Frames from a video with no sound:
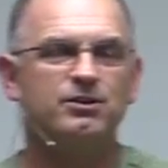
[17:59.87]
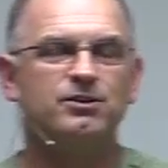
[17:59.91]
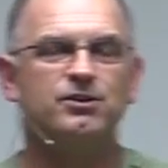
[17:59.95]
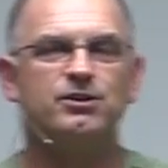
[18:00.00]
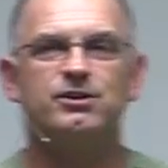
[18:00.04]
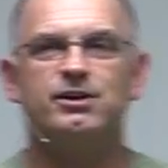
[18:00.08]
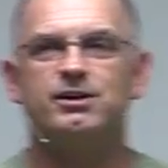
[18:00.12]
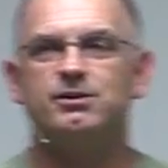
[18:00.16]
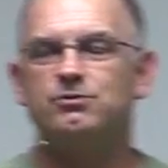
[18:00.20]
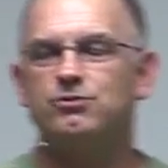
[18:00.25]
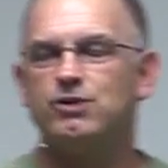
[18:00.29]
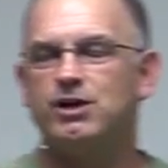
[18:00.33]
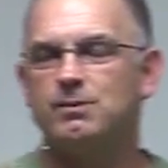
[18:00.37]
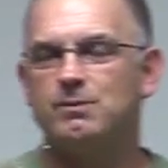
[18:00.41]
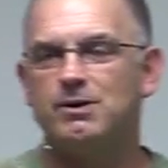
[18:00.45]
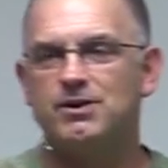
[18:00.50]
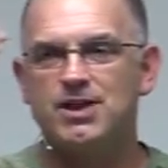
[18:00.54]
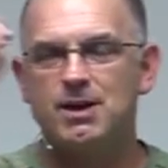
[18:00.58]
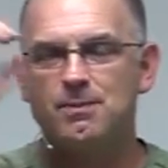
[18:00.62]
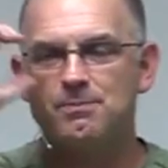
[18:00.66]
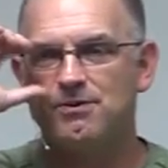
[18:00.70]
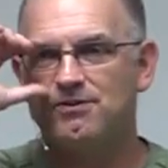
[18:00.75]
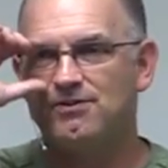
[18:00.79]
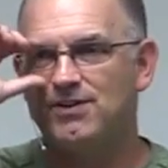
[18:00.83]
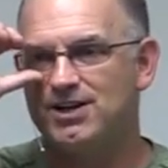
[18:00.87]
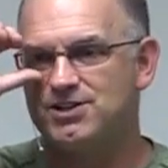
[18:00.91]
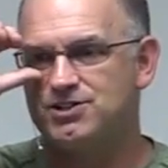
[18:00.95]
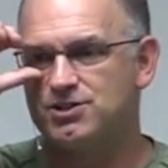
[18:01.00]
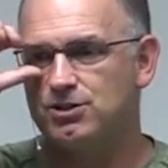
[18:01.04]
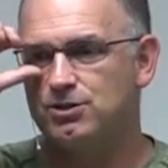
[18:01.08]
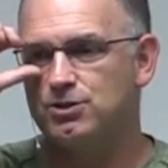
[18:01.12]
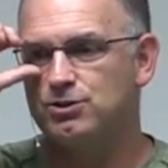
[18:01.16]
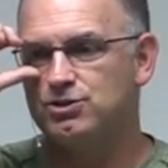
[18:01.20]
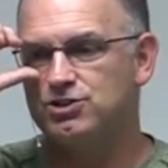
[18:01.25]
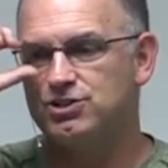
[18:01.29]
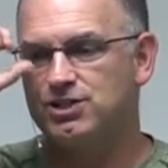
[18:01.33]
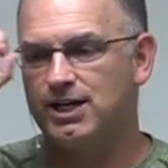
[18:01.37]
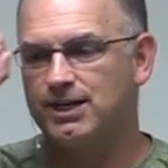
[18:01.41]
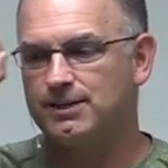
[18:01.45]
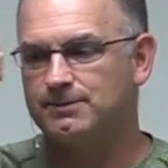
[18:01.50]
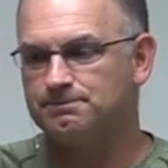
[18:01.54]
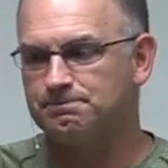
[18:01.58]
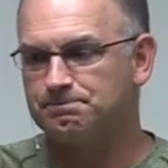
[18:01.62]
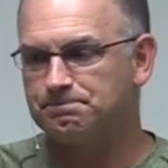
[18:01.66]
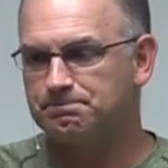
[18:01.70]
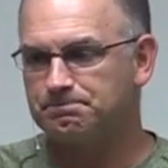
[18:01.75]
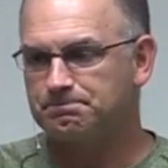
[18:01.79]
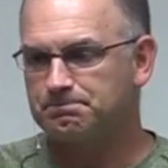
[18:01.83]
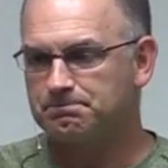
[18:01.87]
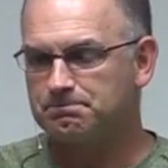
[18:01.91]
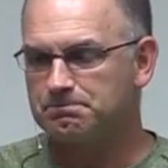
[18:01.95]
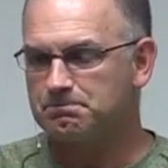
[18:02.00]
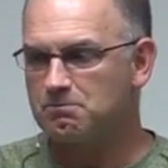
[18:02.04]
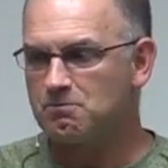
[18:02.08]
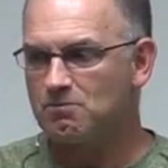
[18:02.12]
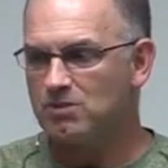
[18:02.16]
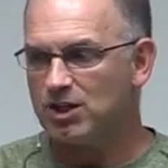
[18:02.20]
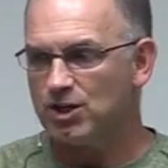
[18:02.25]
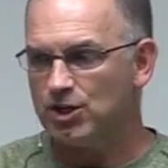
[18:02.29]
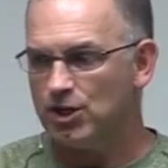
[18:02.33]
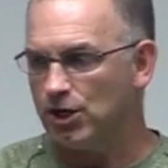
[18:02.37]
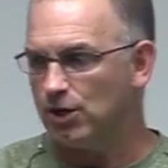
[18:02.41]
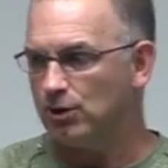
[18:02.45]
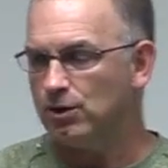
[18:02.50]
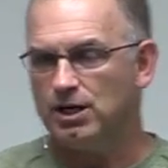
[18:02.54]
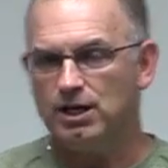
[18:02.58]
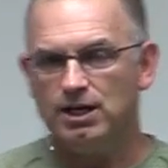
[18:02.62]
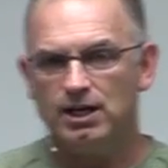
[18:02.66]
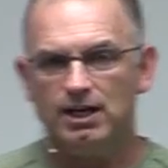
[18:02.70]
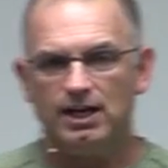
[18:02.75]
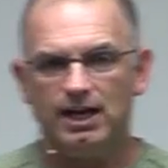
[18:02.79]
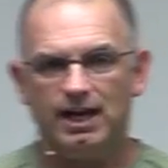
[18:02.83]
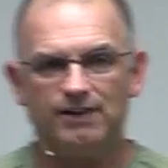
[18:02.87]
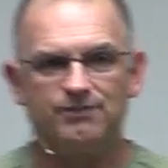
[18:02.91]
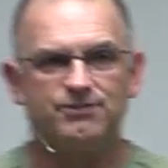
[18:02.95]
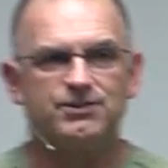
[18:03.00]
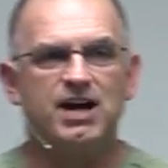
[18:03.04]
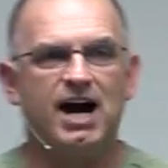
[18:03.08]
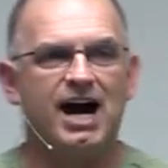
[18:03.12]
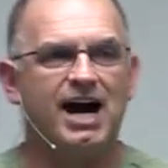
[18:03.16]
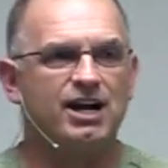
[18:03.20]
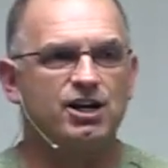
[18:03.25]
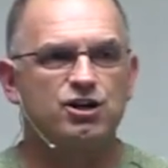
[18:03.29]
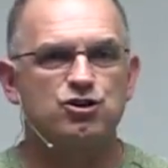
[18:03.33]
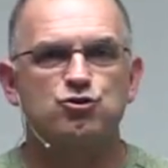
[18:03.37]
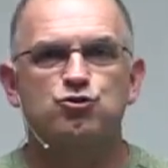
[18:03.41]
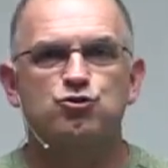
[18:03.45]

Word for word: you, read about that professor who said, you know, if God is